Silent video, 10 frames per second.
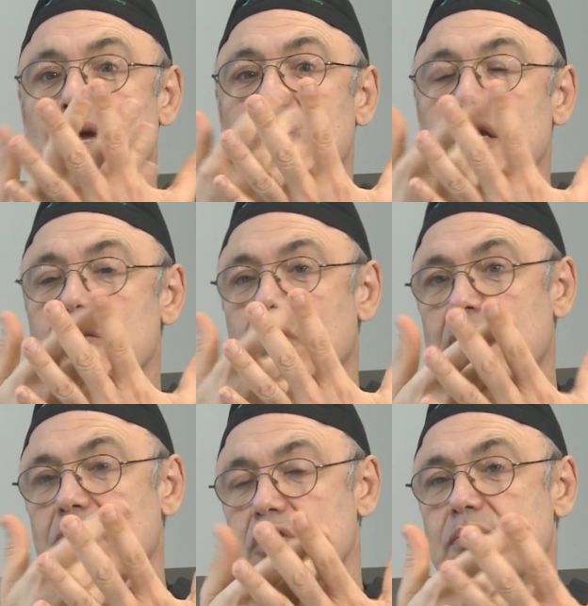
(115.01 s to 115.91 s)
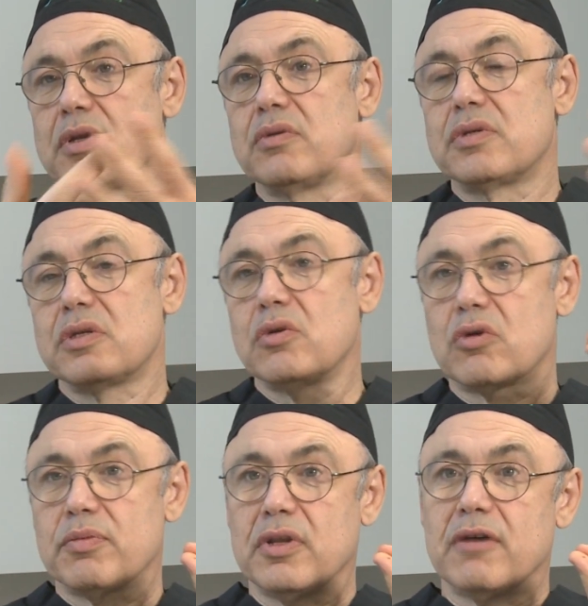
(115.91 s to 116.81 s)
Each one of those produces
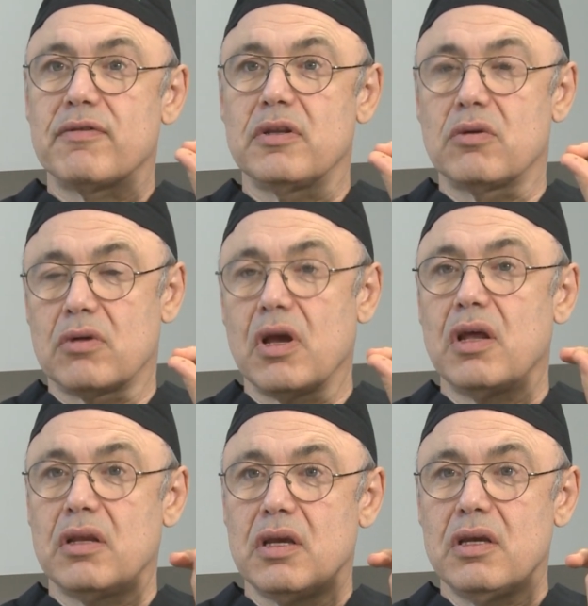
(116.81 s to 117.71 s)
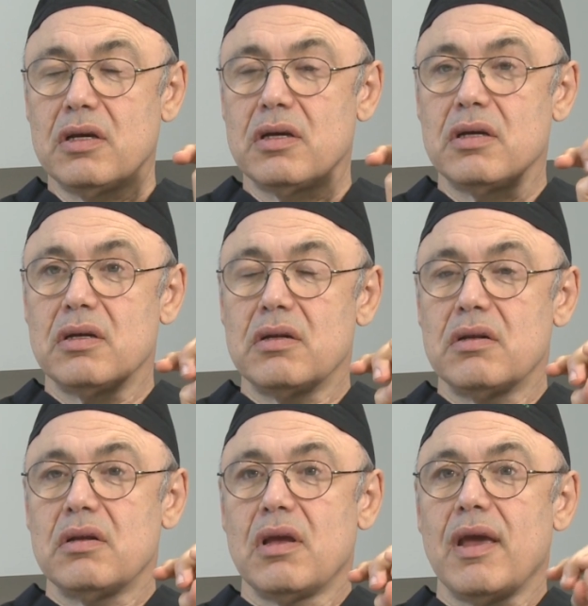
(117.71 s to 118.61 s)
norepinephrine, or NE,
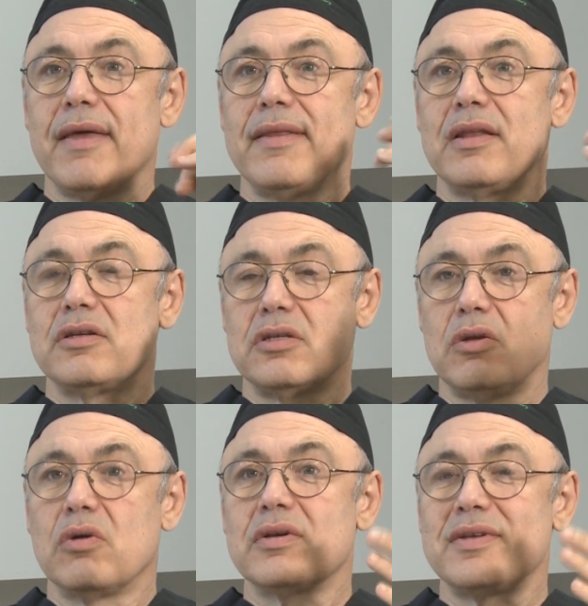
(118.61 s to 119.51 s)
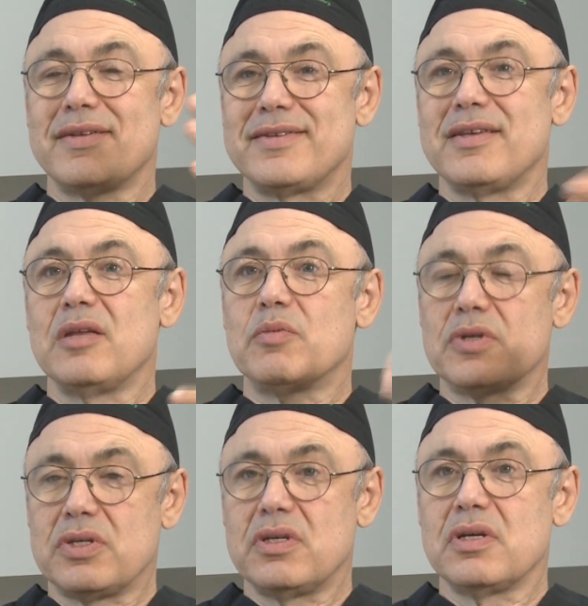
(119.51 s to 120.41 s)
and then as long as that state
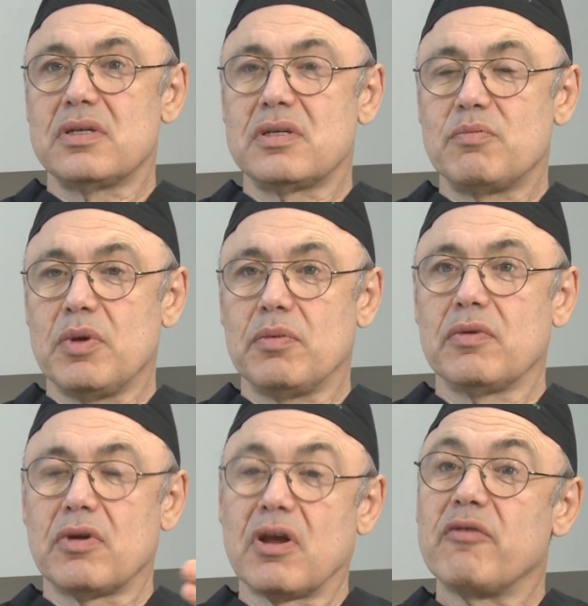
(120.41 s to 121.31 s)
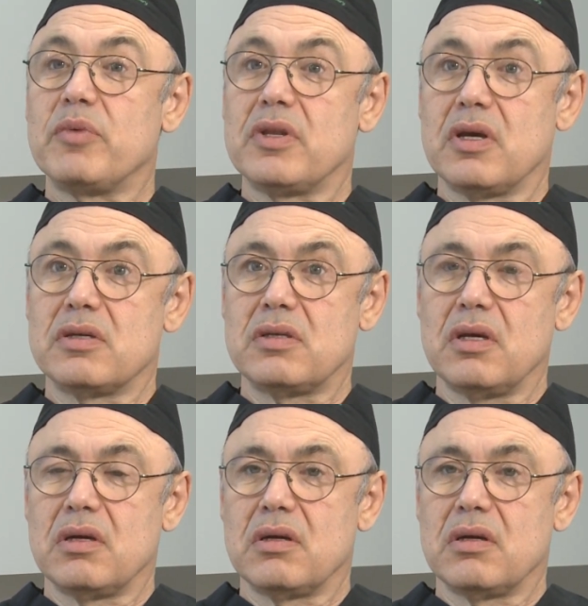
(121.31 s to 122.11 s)
persists, people are going to have PTSD.